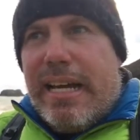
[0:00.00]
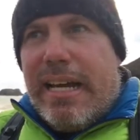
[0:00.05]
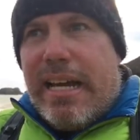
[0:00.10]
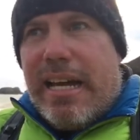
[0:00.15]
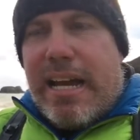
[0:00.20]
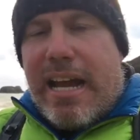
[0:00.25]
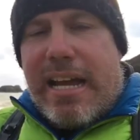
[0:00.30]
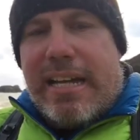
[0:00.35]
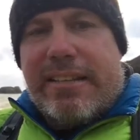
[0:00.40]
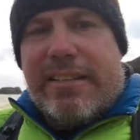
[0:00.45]

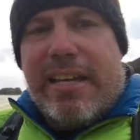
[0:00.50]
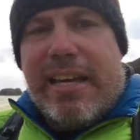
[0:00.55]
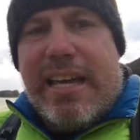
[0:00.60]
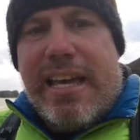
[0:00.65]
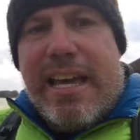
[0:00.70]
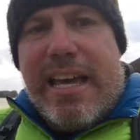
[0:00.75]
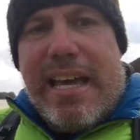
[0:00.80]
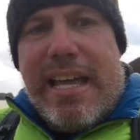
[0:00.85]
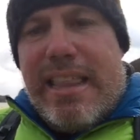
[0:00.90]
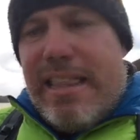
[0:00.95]
Alright,
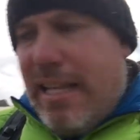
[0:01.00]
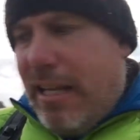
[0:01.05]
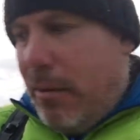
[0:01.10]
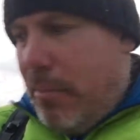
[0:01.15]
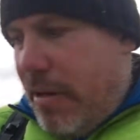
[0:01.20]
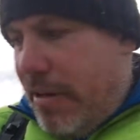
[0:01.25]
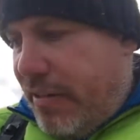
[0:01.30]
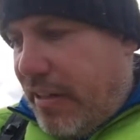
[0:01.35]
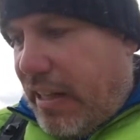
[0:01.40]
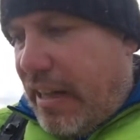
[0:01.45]
a little
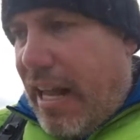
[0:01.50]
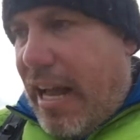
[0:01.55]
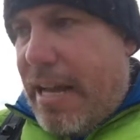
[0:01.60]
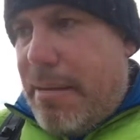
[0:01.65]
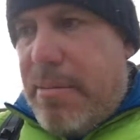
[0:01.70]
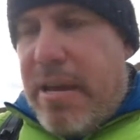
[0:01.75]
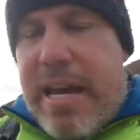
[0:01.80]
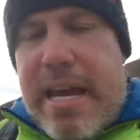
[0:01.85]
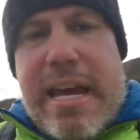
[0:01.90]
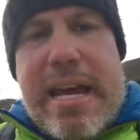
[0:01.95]
bit of a
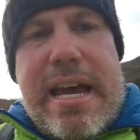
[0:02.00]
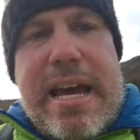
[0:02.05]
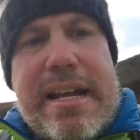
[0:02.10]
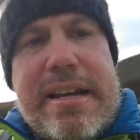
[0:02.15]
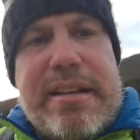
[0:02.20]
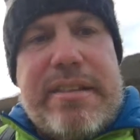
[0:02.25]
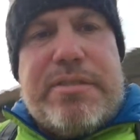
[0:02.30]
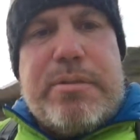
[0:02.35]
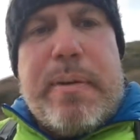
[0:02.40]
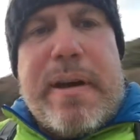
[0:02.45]
climb here,
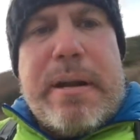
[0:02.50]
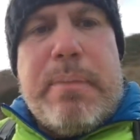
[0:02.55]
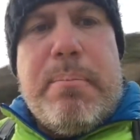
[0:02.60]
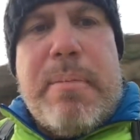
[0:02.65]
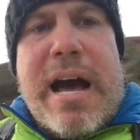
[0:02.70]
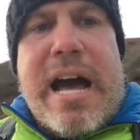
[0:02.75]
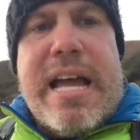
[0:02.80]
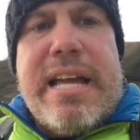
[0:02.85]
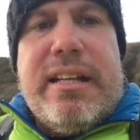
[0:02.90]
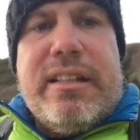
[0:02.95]
and it's about a
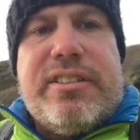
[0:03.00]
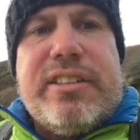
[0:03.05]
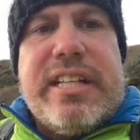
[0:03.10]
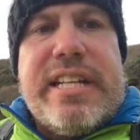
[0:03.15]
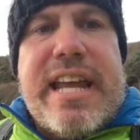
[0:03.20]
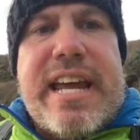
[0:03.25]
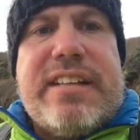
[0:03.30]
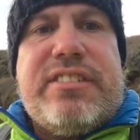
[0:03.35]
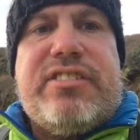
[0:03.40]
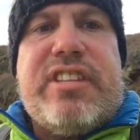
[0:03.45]
mile to the
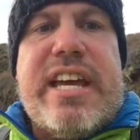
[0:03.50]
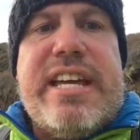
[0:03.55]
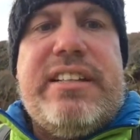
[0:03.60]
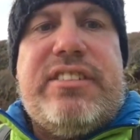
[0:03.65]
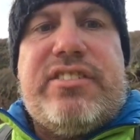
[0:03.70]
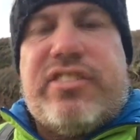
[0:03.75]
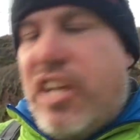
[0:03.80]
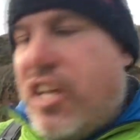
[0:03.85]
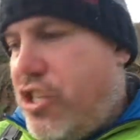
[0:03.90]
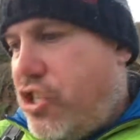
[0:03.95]
next aid
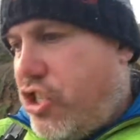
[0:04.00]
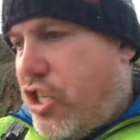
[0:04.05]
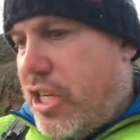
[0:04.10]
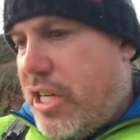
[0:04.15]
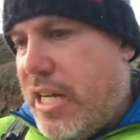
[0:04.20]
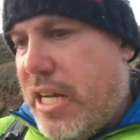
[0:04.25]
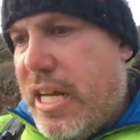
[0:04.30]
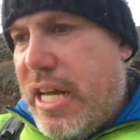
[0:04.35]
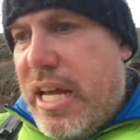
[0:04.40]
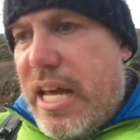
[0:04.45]
station